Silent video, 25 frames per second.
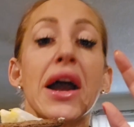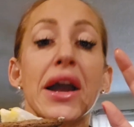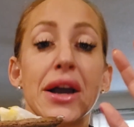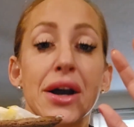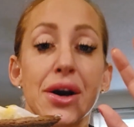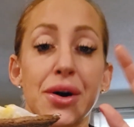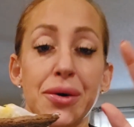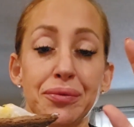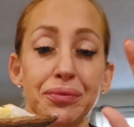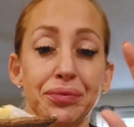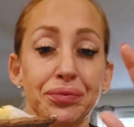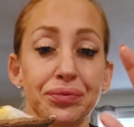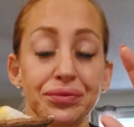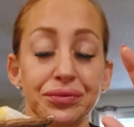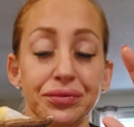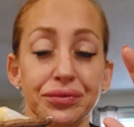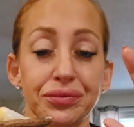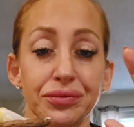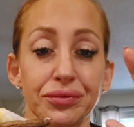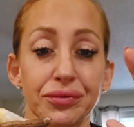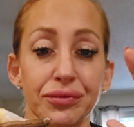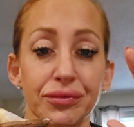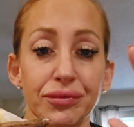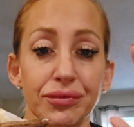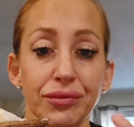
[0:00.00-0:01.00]
I um
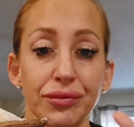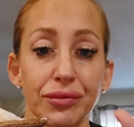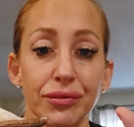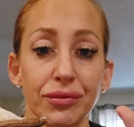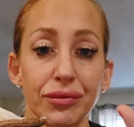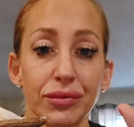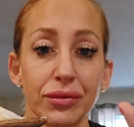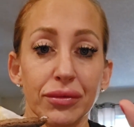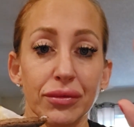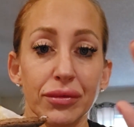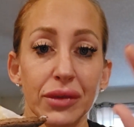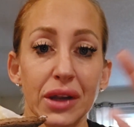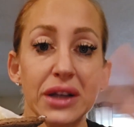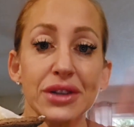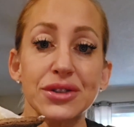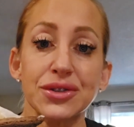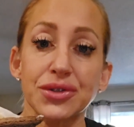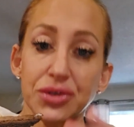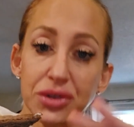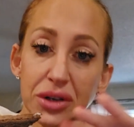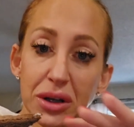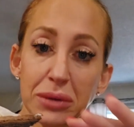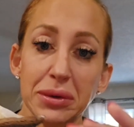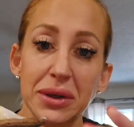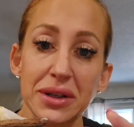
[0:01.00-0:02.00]
I
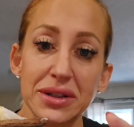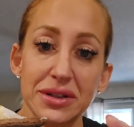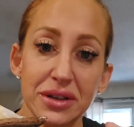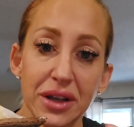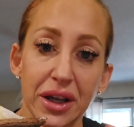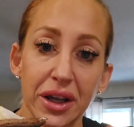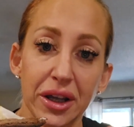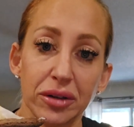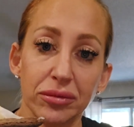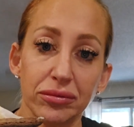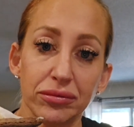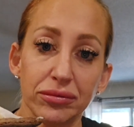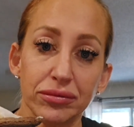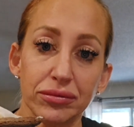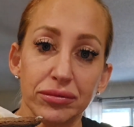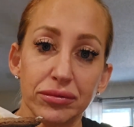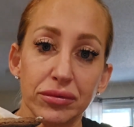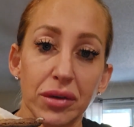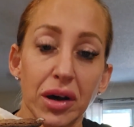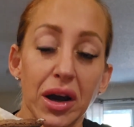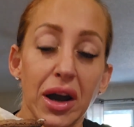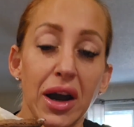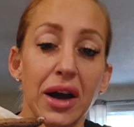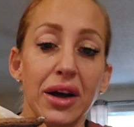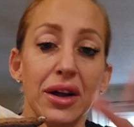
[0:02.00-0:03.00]
screwed up last night.
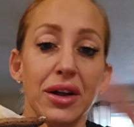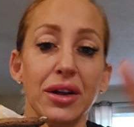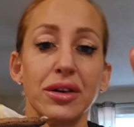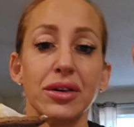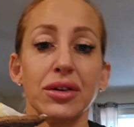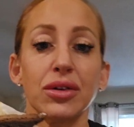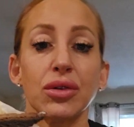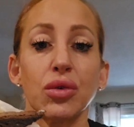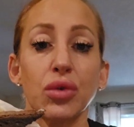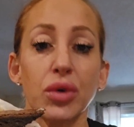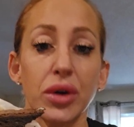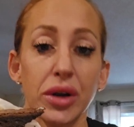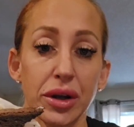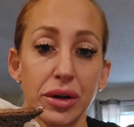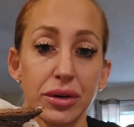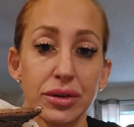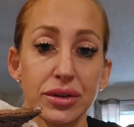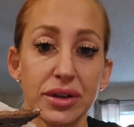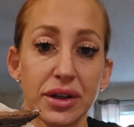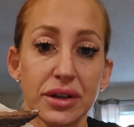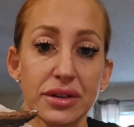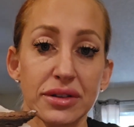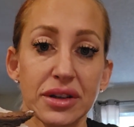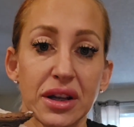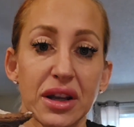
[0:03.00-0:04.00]
I had
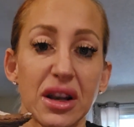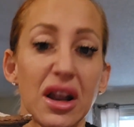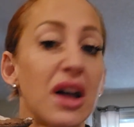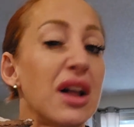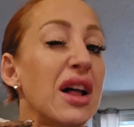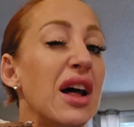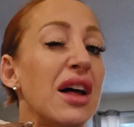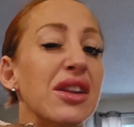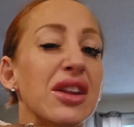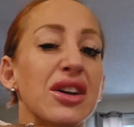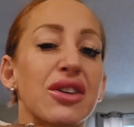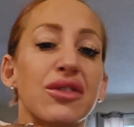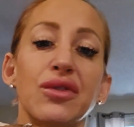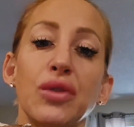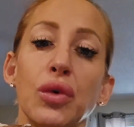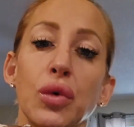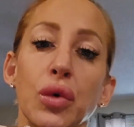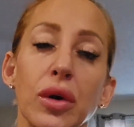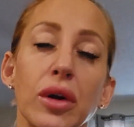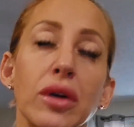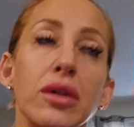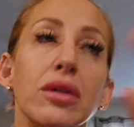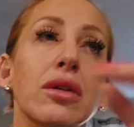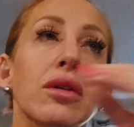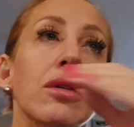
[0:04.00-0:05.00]
Oreos last night. I had like
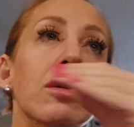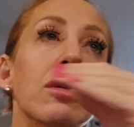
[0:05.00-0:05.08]
four.